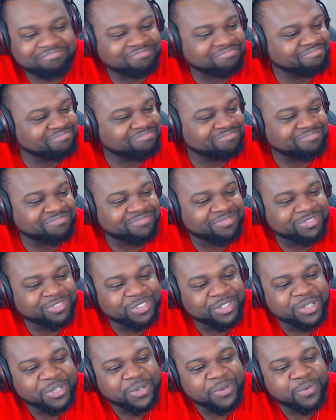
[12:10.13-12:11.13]
I would
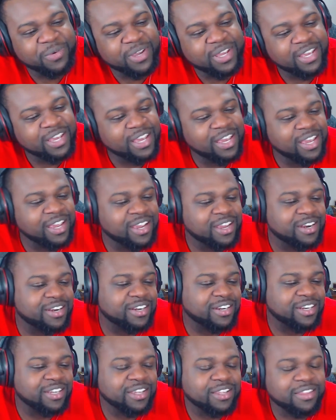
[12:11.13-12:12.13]
do
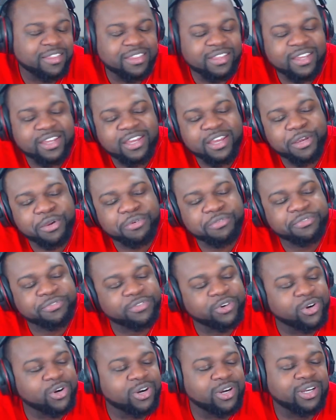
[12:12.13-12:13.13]
anything
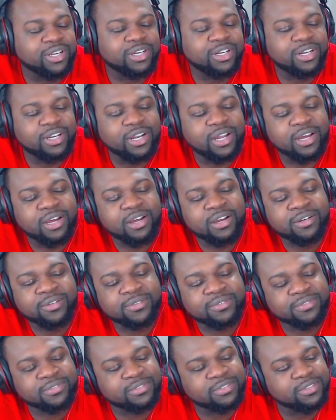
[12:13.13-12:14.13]
for
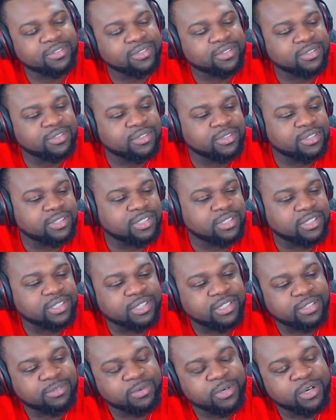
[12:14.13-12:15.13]
love, but I
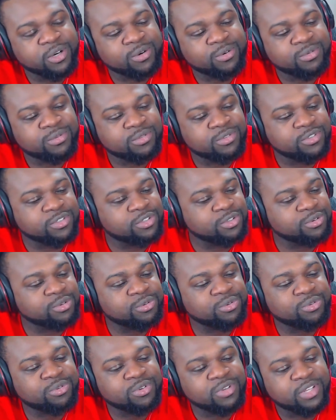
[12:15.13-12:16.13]
won't do
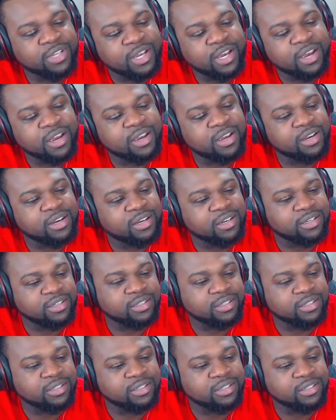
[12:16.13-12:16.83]
that.